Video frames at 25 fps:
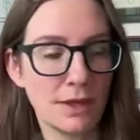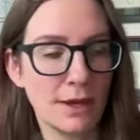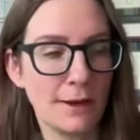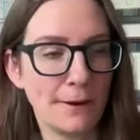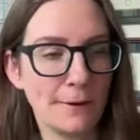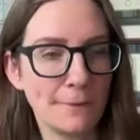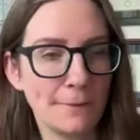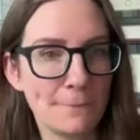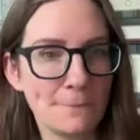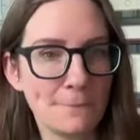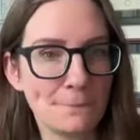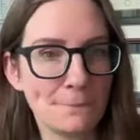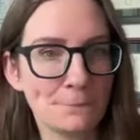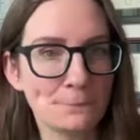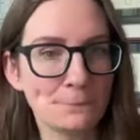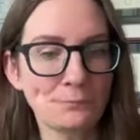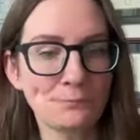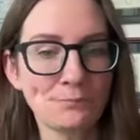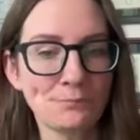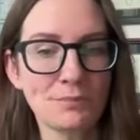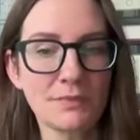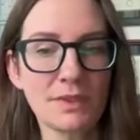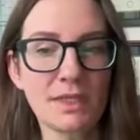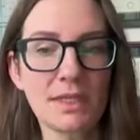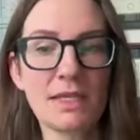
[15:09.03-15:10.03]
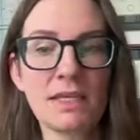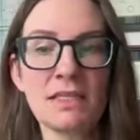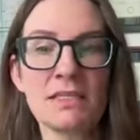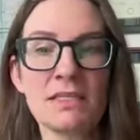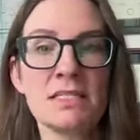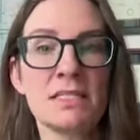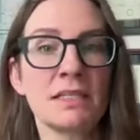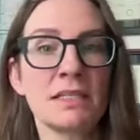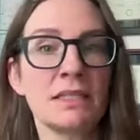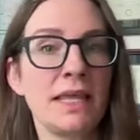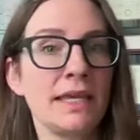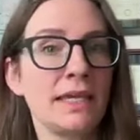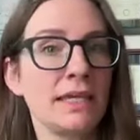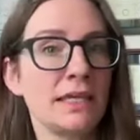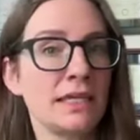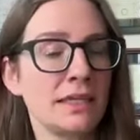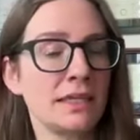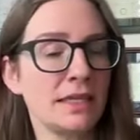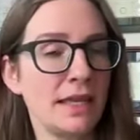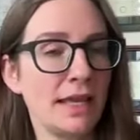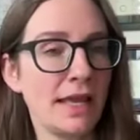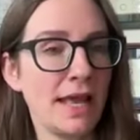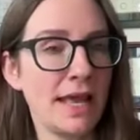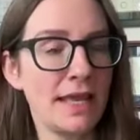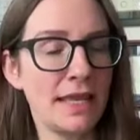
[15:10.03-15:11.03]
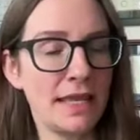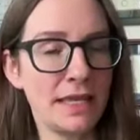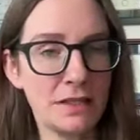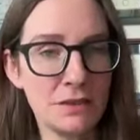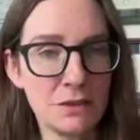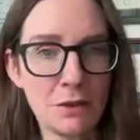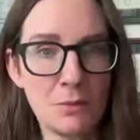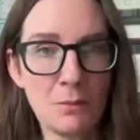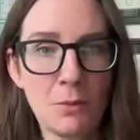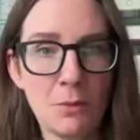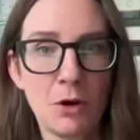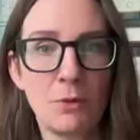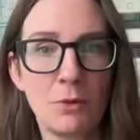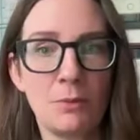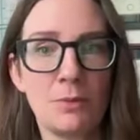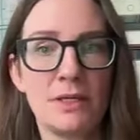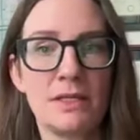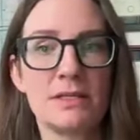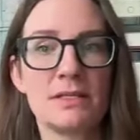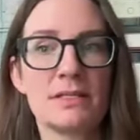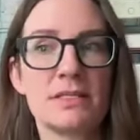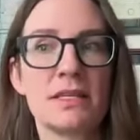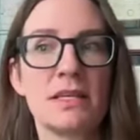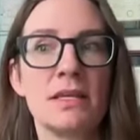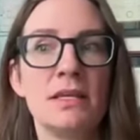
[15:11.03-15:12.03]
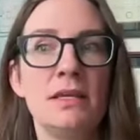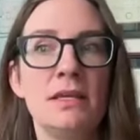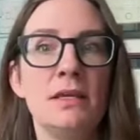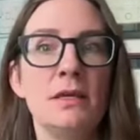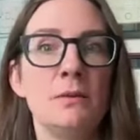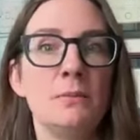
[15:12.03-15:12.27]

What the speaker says: Um, to like in the moment,